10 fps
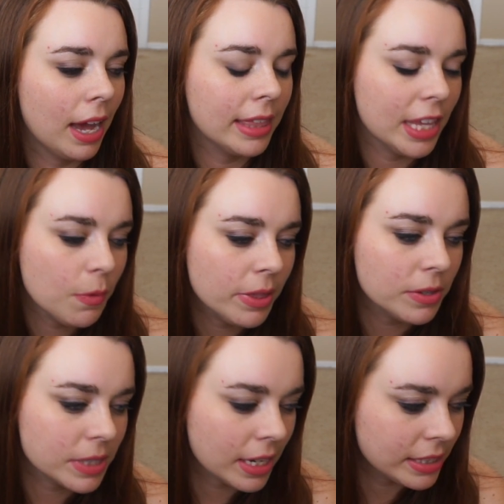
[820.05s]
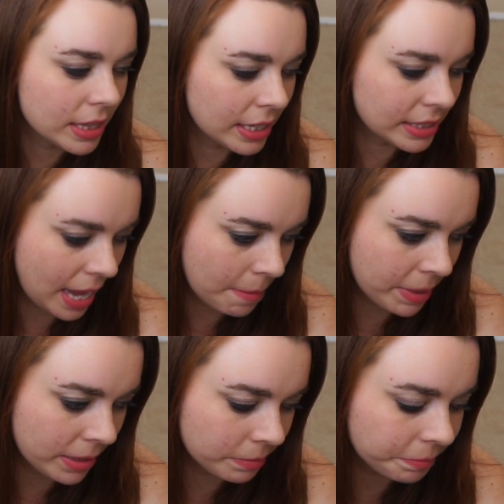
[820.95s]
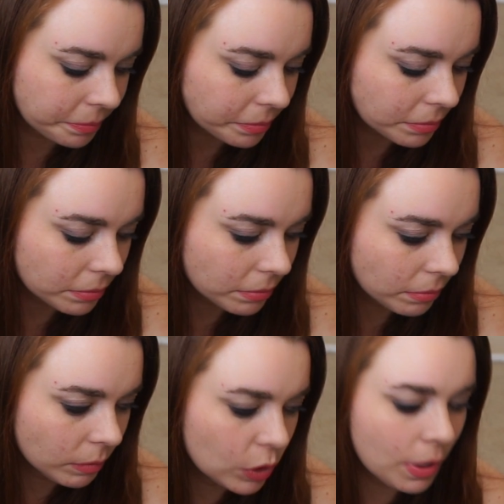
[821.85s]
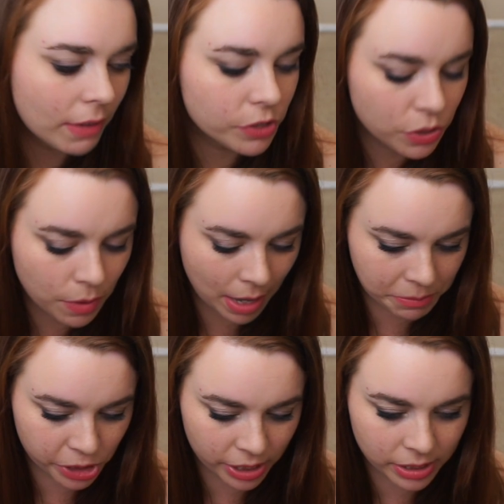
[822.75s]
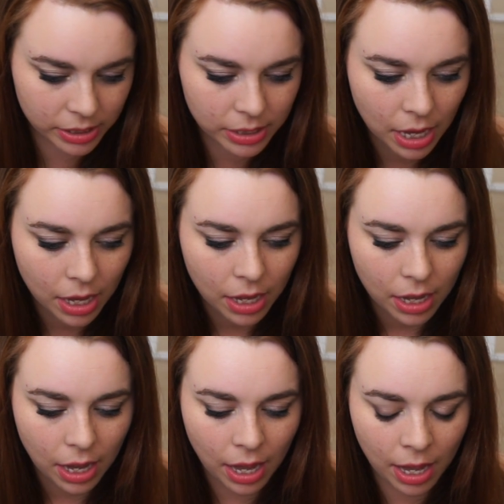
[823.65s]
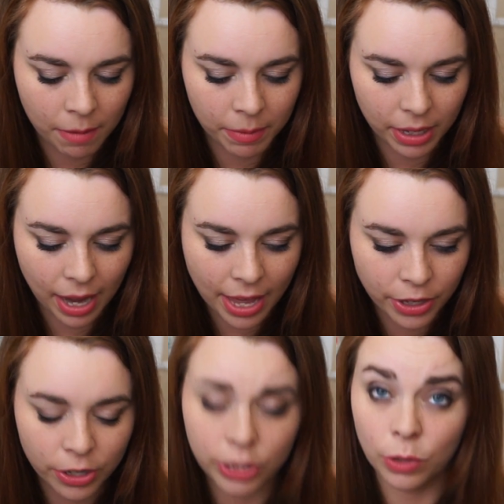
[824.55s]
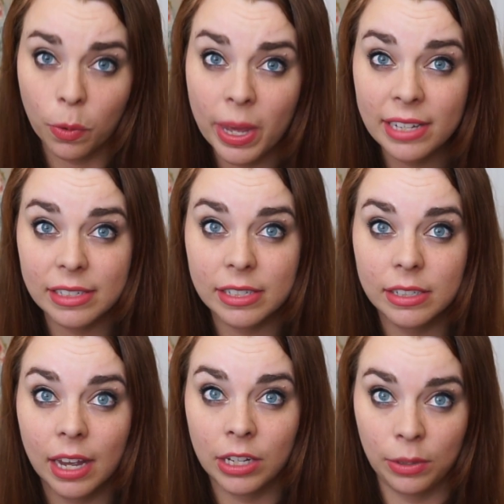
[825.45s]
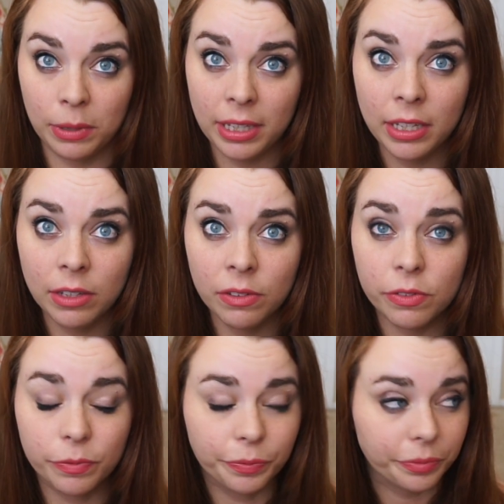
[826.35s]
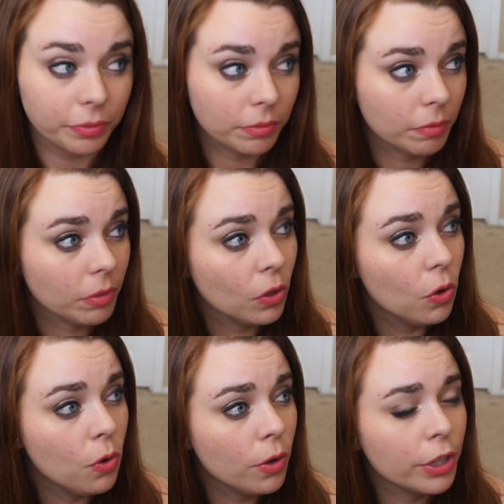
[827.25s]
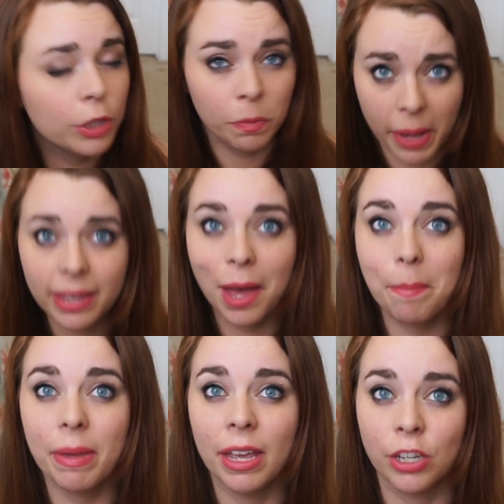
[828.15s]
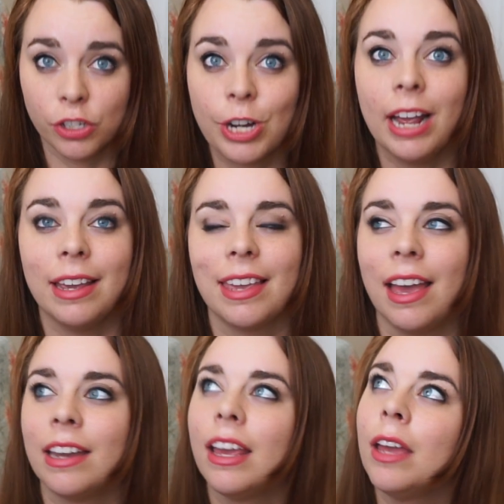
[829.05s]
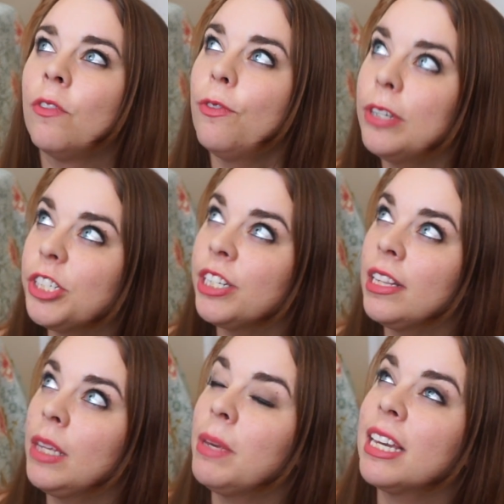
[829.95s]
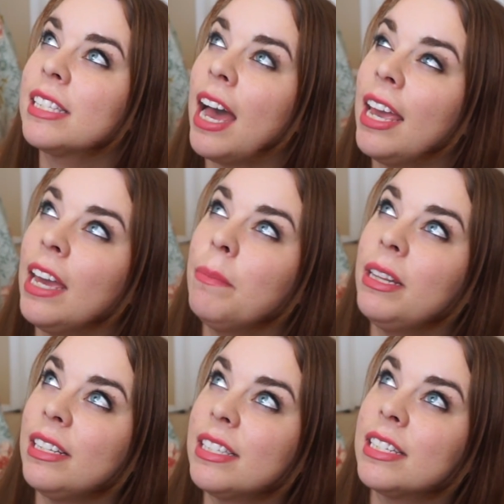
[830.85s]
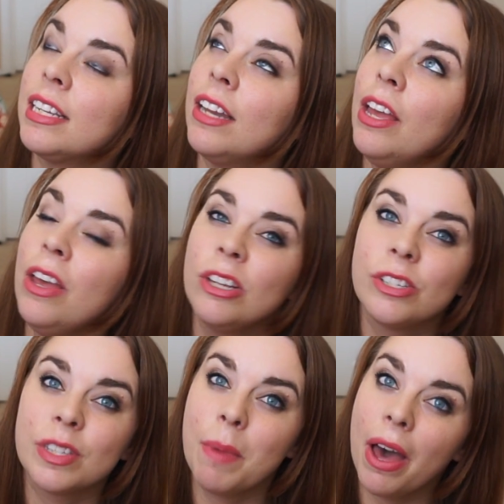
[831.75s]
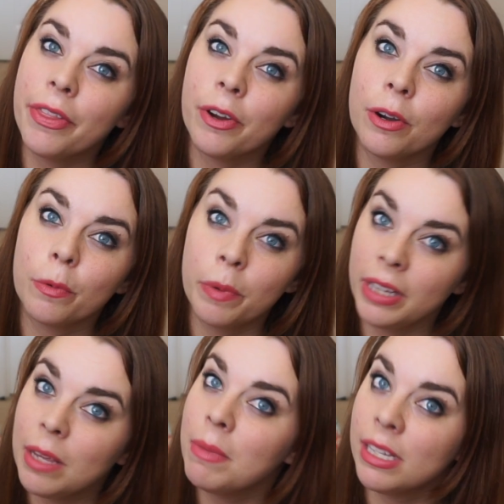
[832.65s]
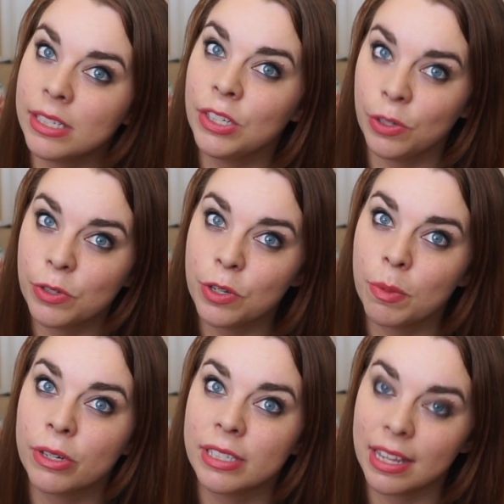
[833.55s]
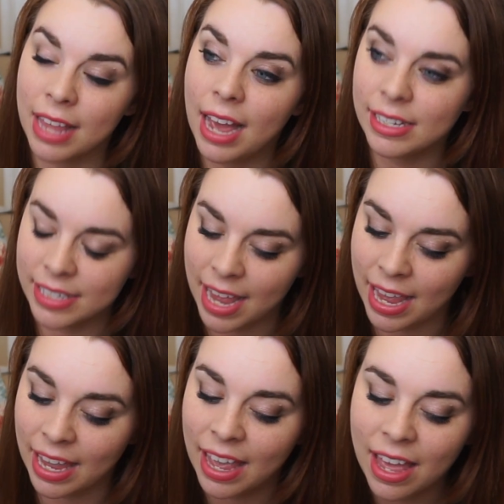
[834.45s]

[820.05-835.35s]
think when those kinds of things happen, you have two options. Either you quit and you leave, or you buck up and you try again. And fortunately, because I had been listening to some other really amazing YouTubers that day,